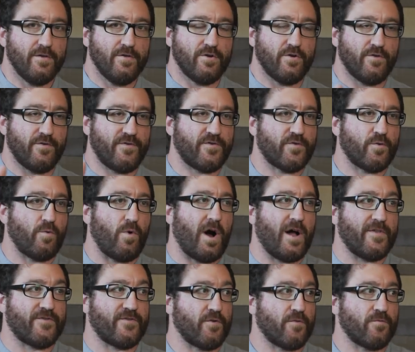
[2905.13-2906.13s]
your
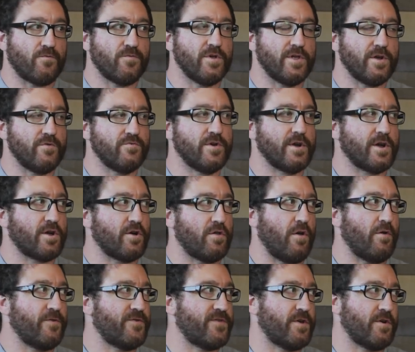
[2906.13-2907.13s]
squats are really, really
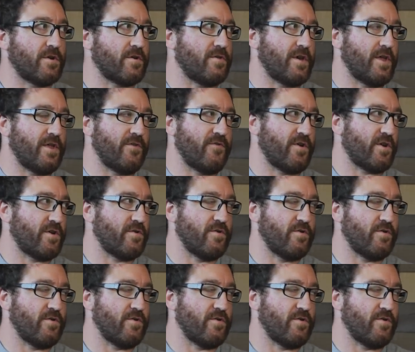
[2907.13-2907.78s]
close to your clean and jerk.